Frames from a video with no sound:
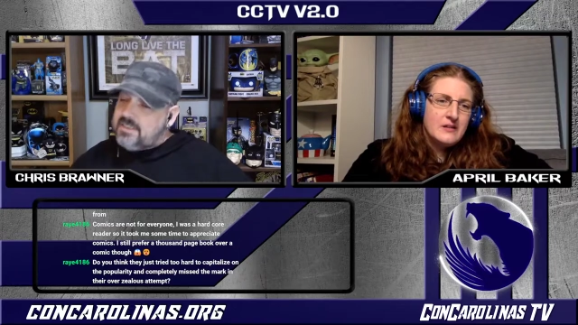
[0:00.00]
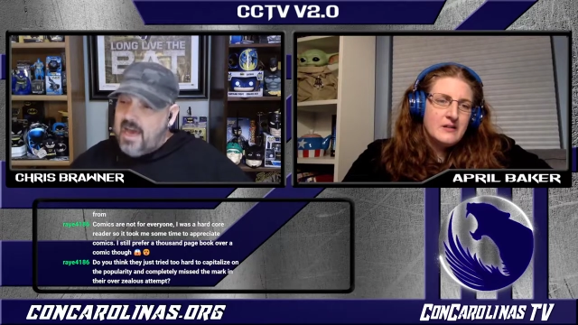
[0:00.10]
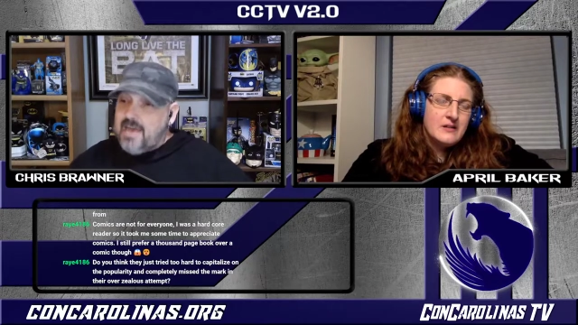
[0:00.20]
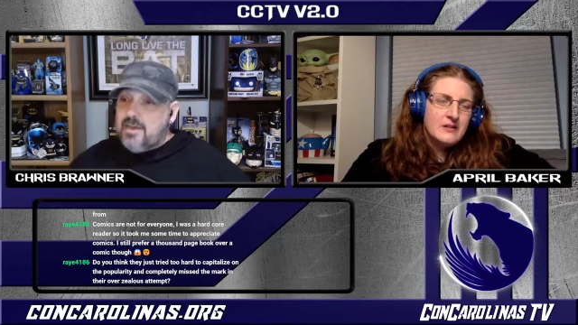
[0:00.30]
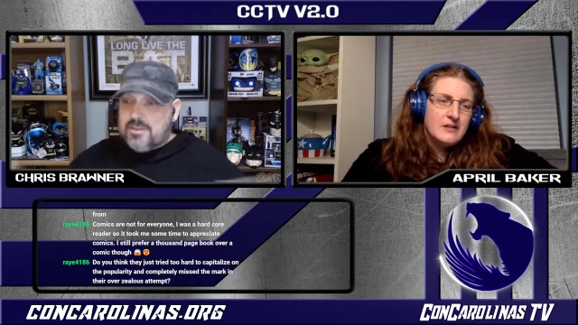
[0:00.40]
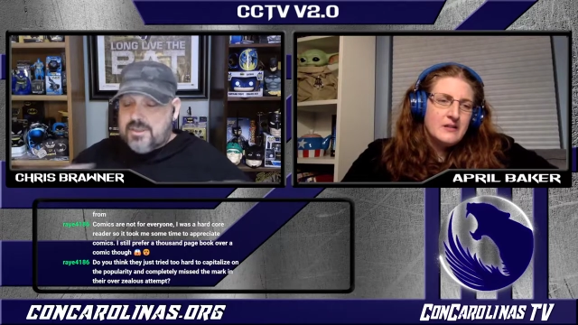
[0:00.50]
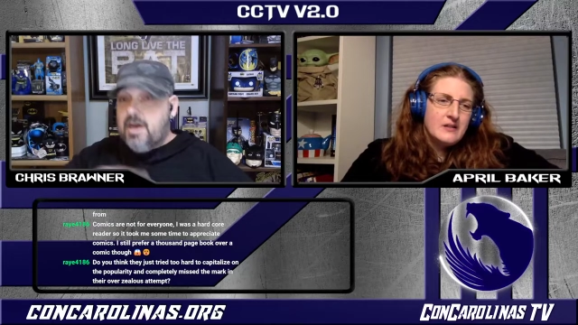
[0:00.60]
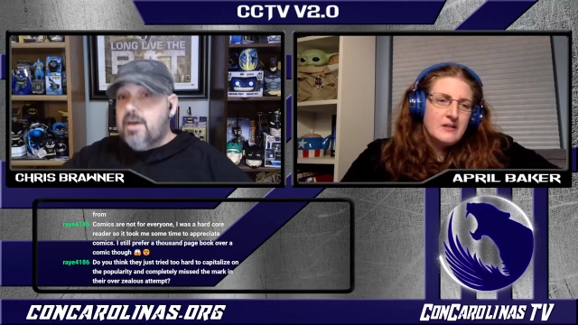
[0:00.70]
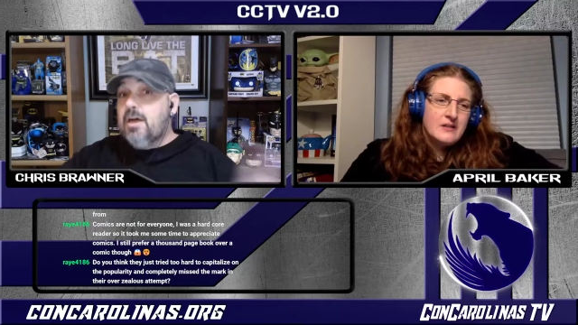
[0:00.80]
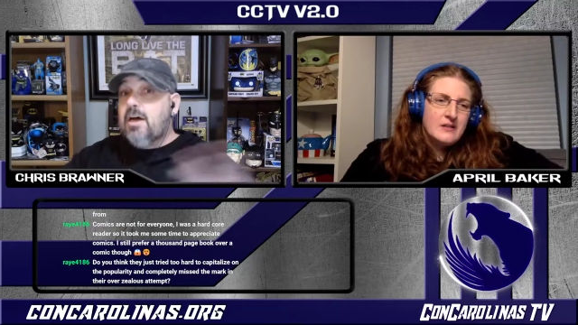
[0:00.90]
Speaker 1: Snyder's
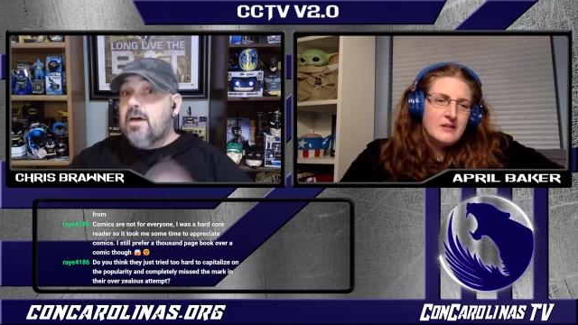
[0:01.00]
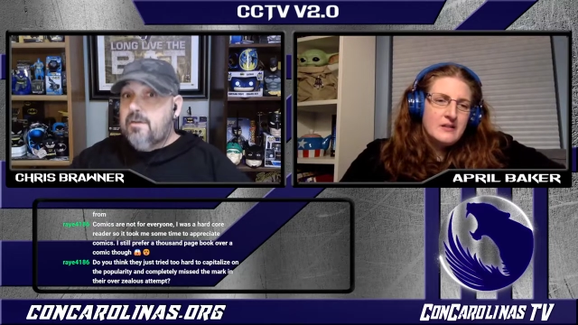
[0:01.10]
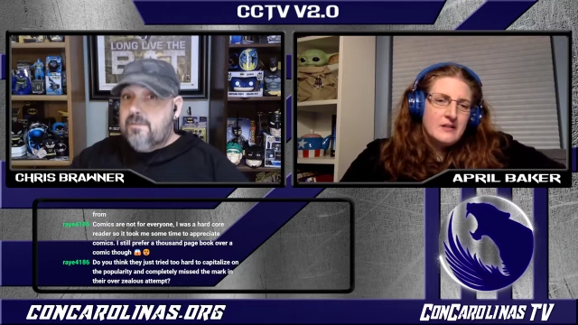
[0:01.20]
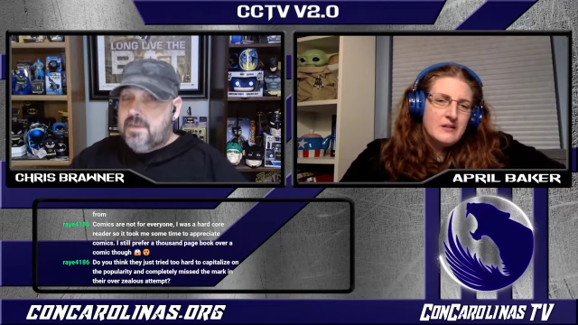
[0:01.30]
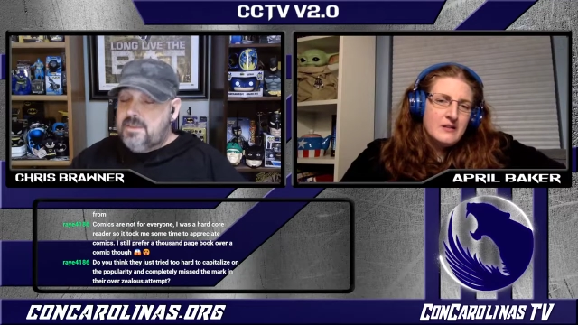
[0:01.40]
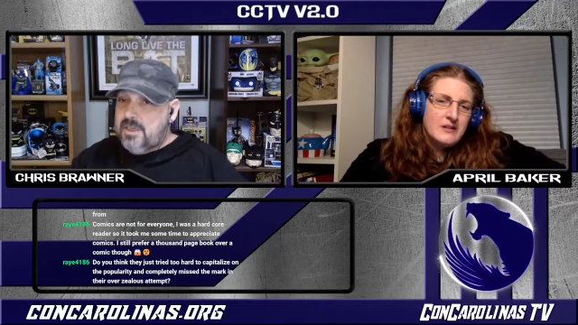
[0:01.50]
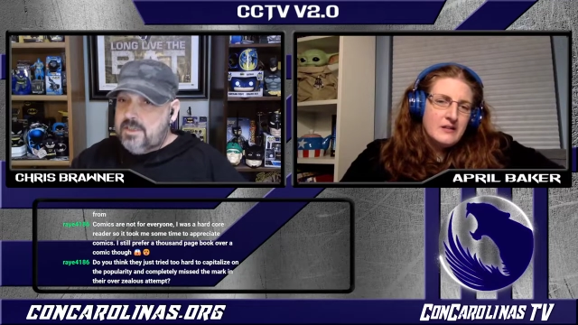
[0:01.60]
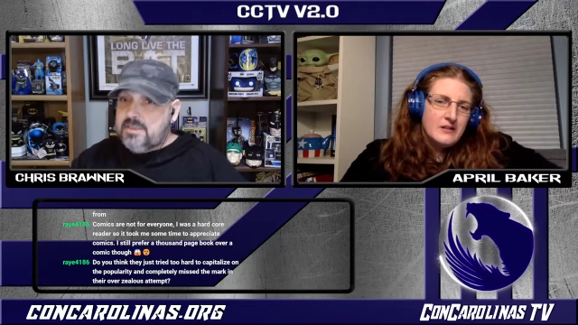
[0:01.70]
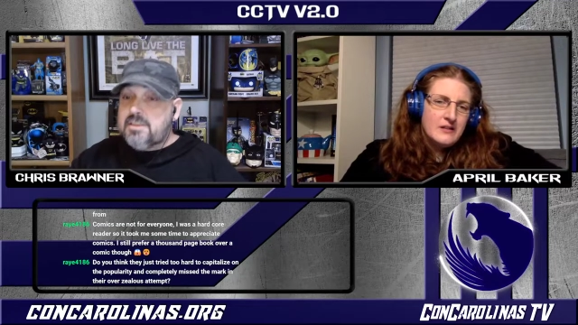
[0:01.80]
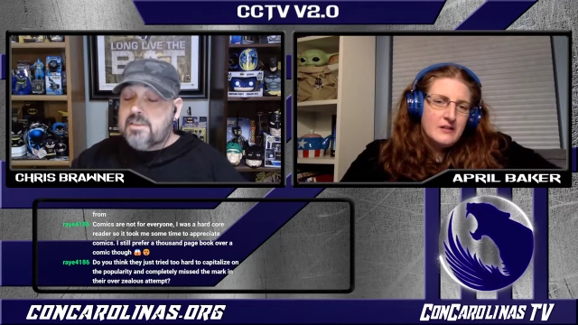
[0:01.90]
cut of the
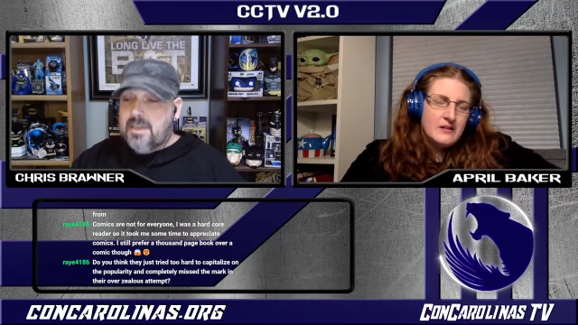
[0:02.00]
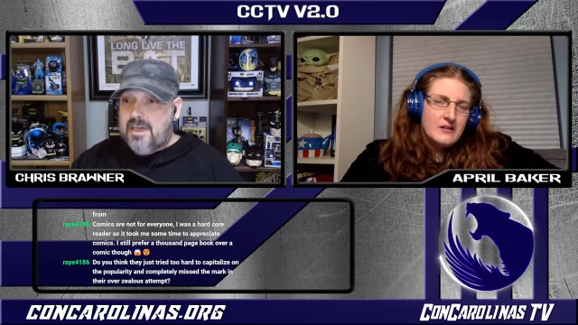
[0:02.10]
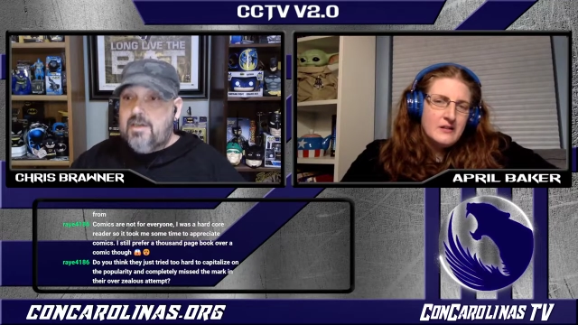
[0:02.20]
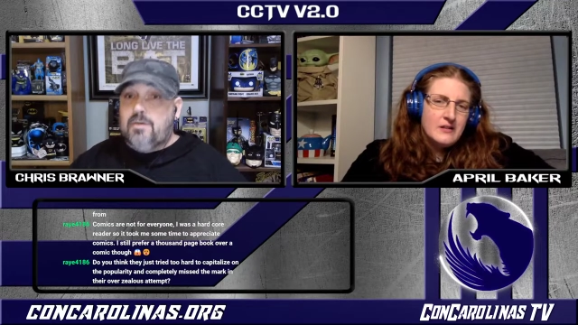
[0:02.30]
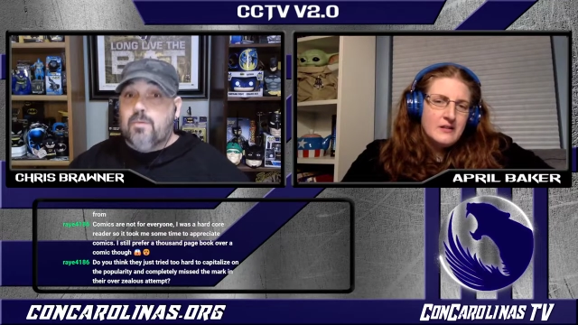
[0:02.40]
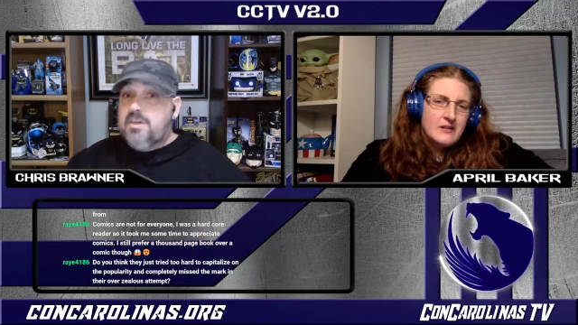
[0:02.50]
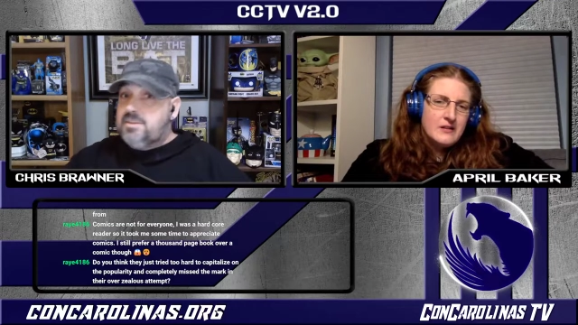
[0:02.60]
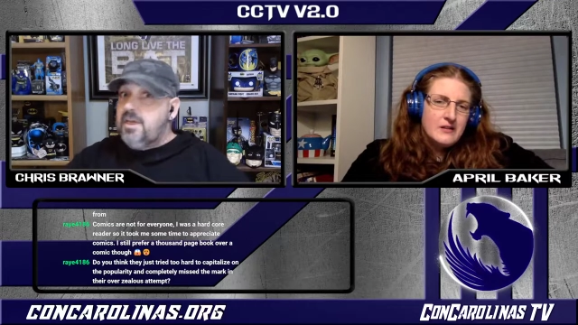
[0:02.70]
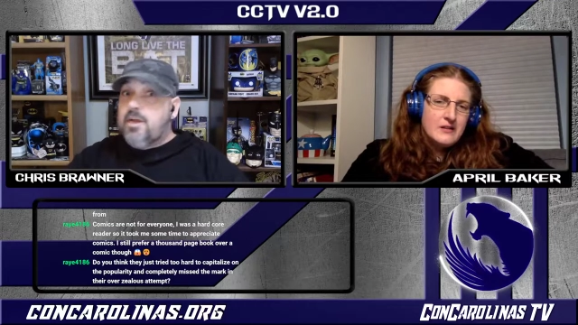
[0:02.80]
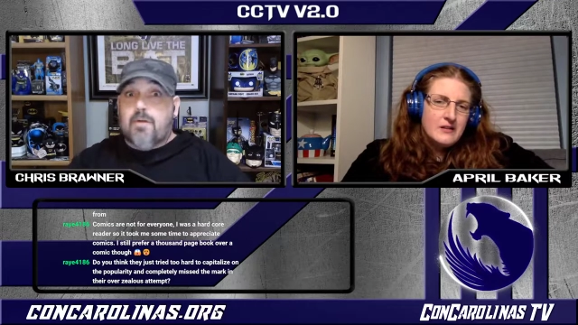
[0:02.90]
Justice League
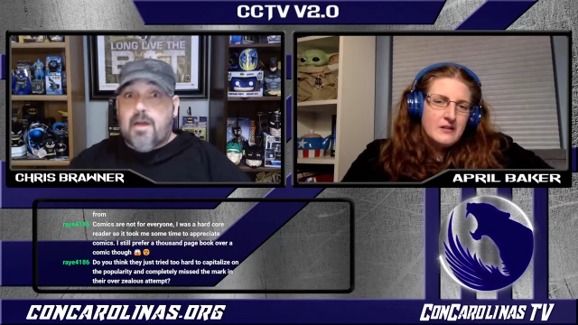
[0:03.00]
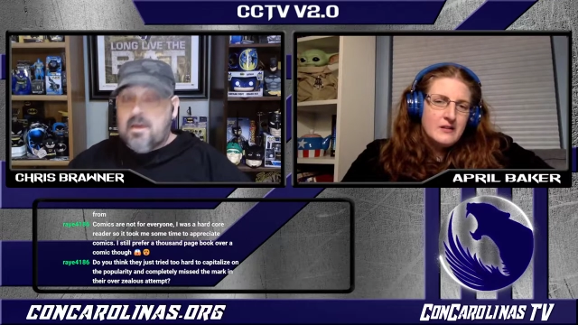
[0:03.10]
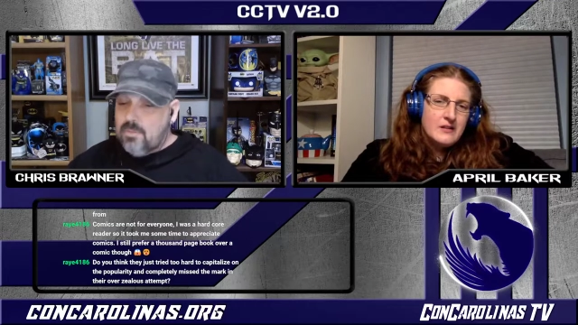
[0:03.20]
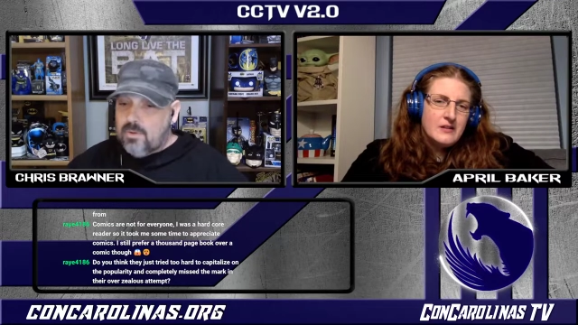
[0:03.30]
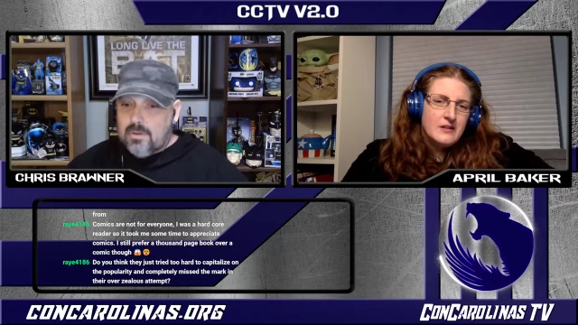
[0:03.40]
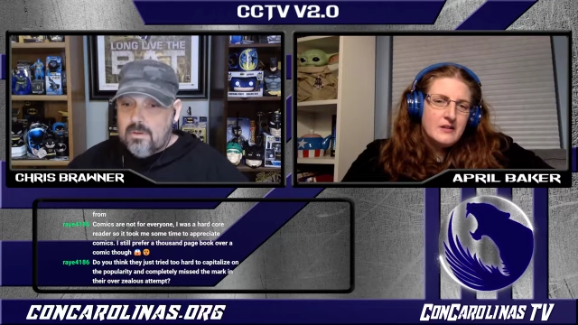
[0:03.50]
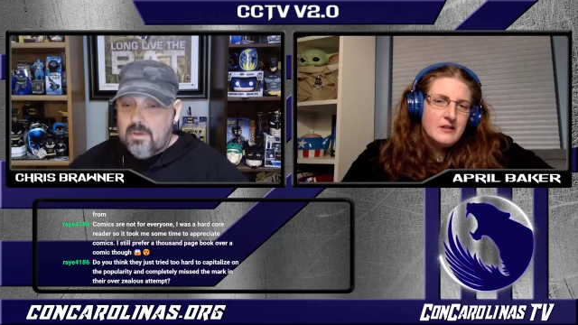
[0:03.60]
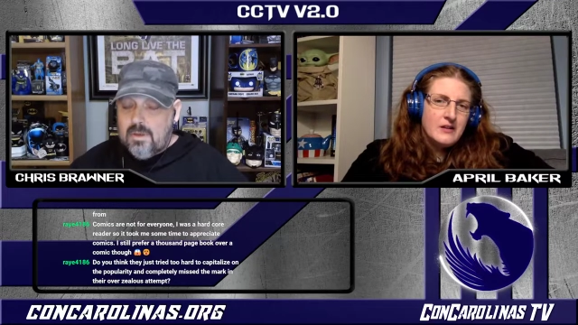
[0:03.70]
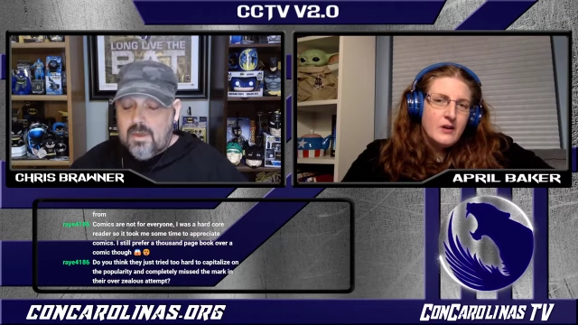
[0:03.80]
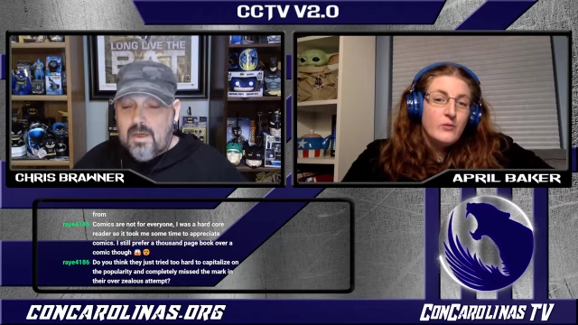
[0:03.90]
was incredible.
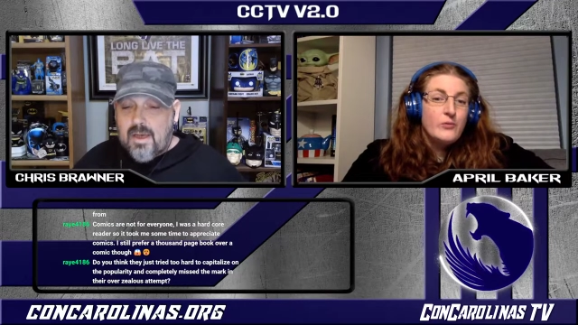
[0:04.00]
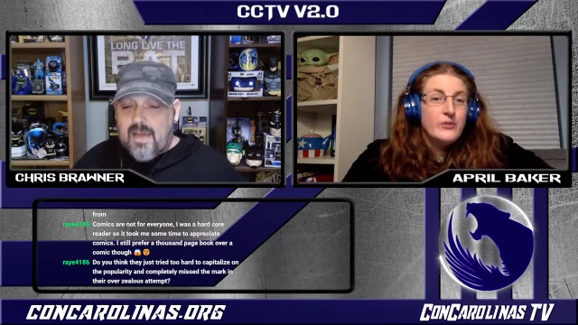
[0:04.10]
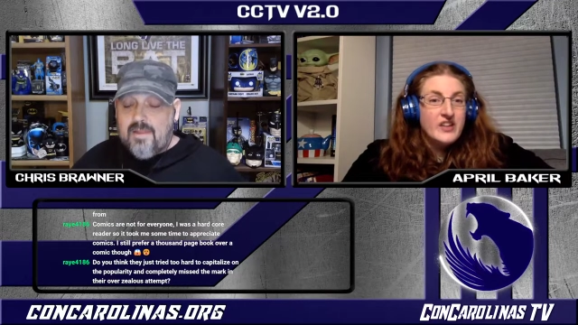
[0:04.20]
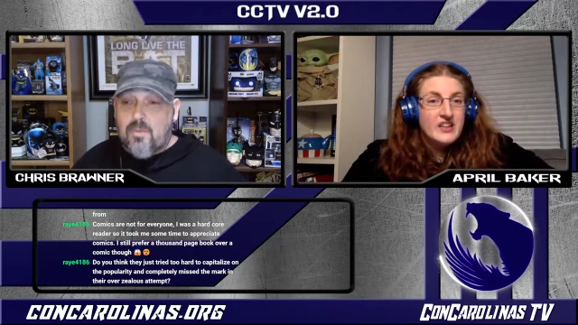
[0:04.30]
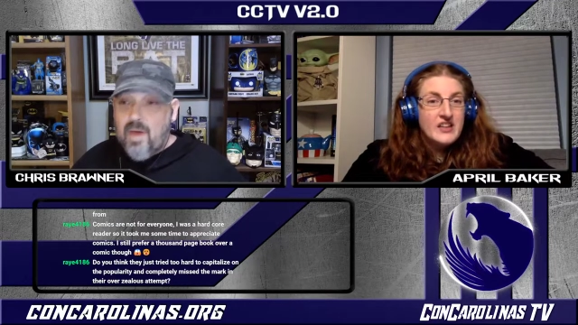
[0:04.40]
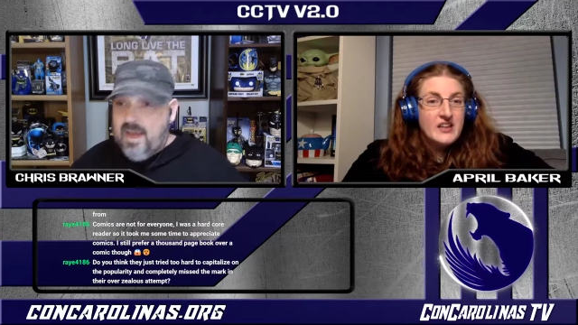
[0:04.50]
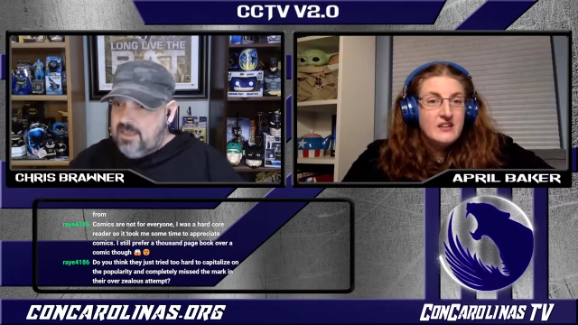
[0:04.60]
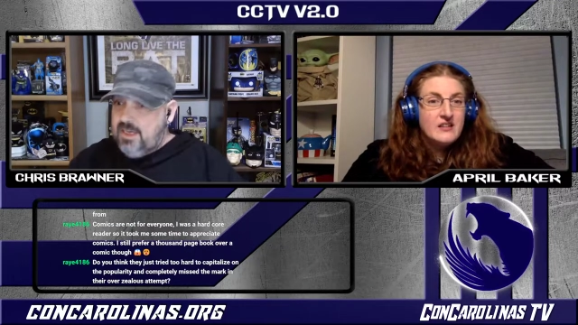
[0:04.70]
Really?